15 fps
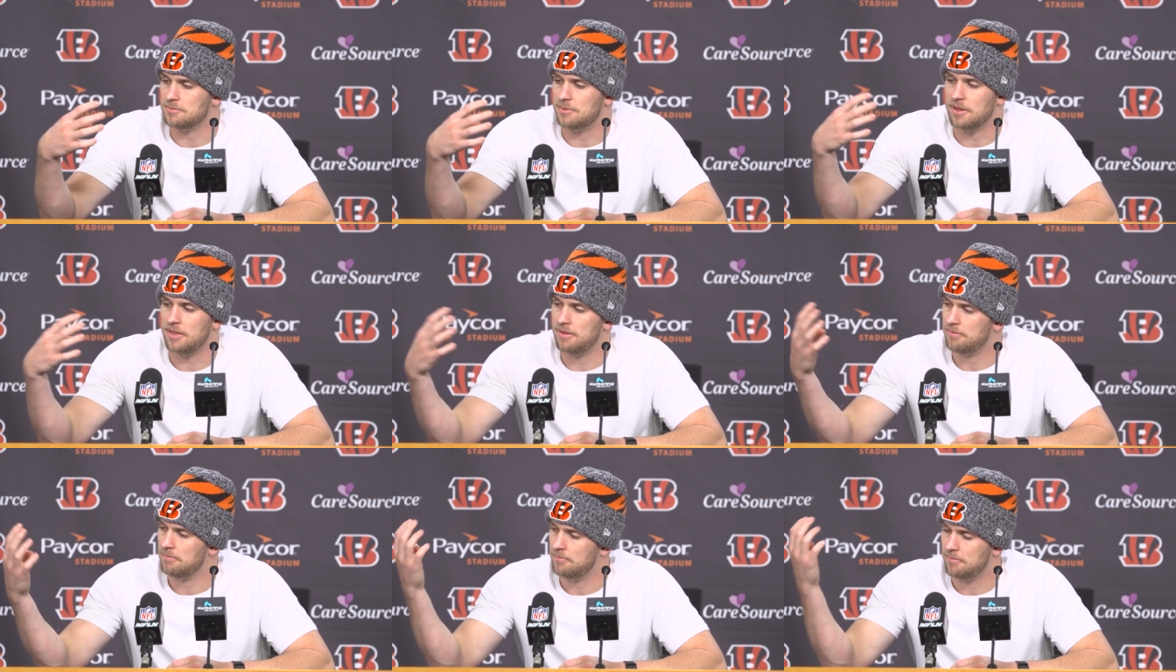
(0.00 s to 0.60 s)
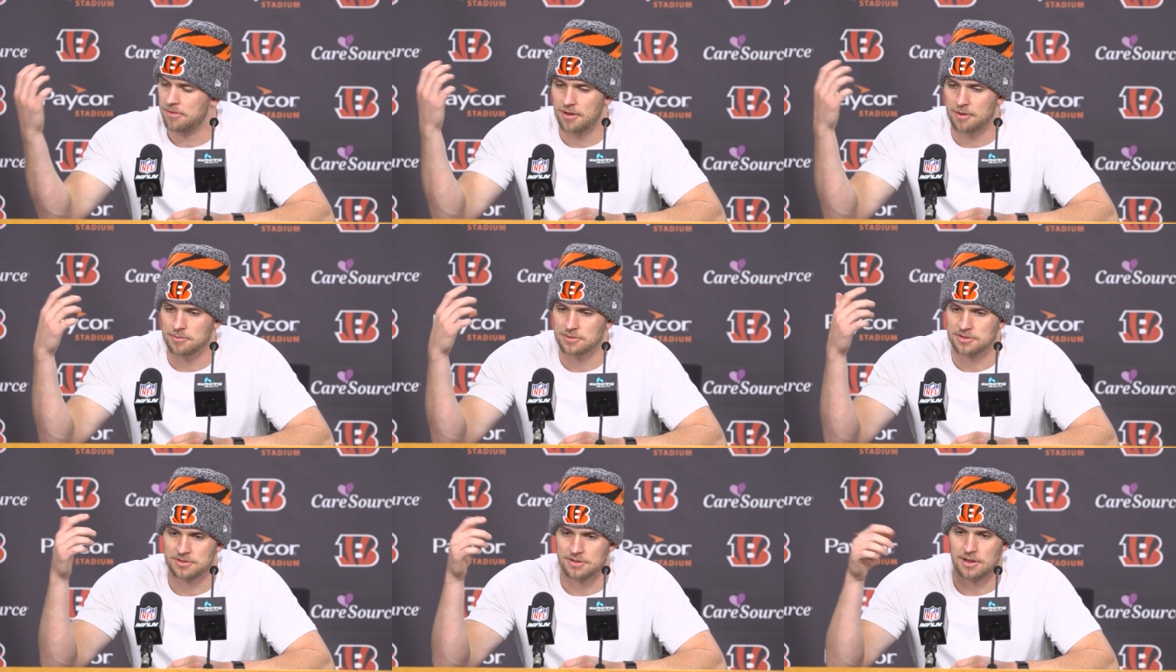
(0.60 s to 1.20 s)
So my thumb
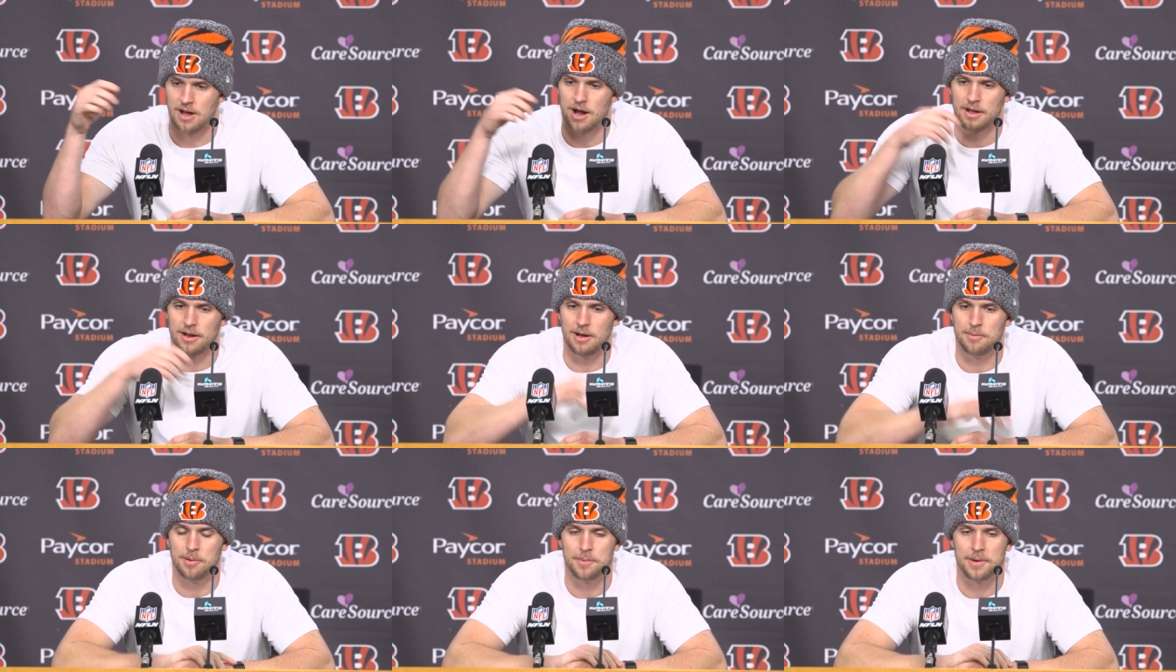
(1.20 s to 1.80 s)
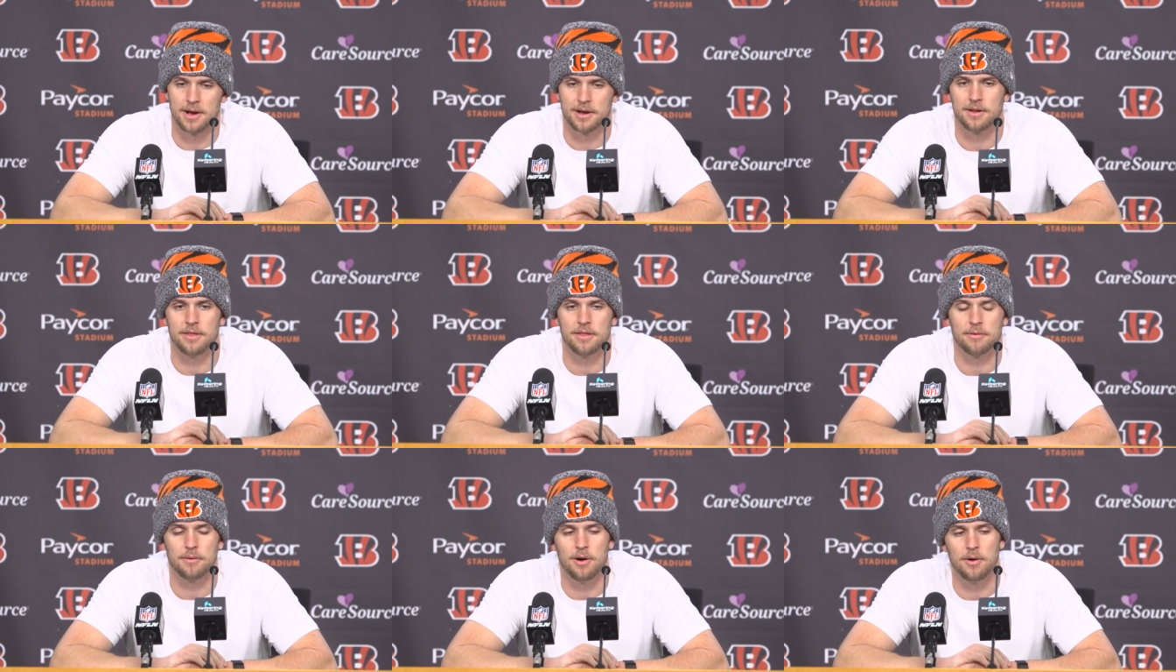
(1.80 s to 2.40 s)
was just locking up on me. I
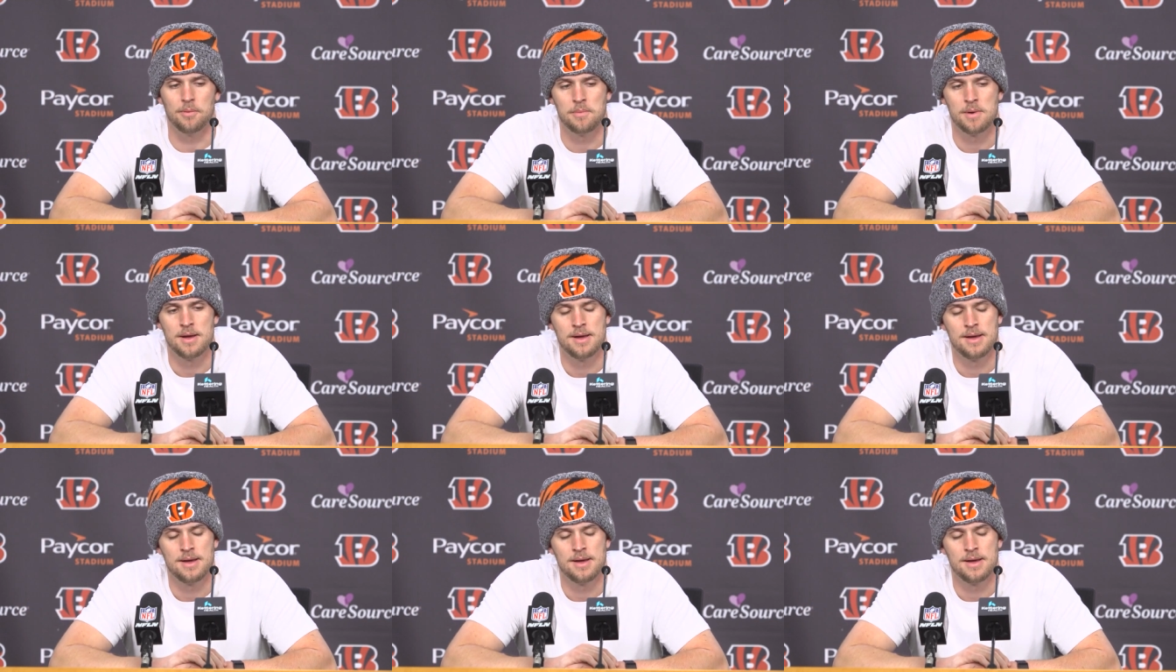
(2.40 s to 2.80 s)
couldn't throw.